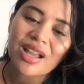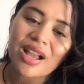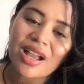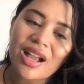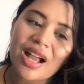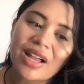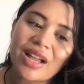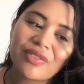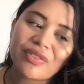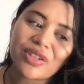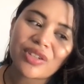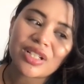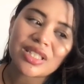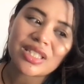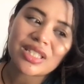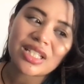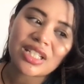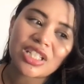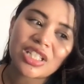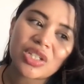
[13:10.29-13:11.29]
I've
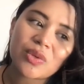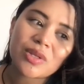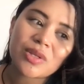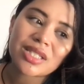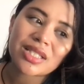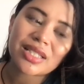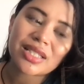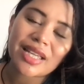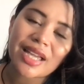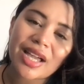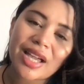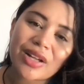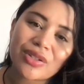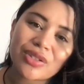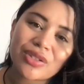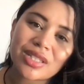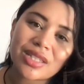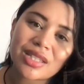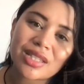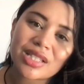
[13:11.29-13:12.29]
continuously held
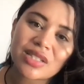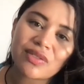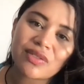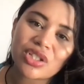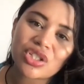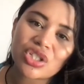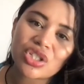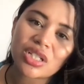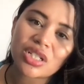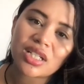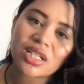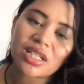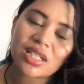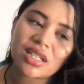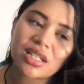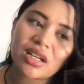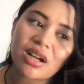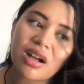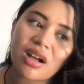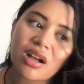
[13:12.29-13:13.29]
to this vision
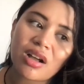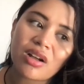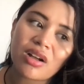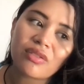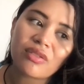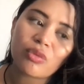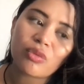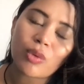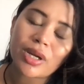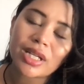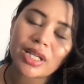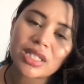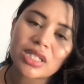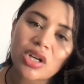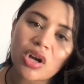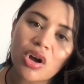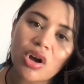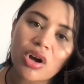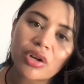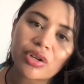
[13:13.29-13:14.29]
of wanting to
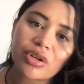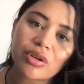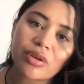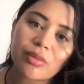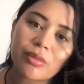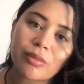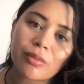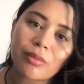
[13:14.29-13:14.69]
honor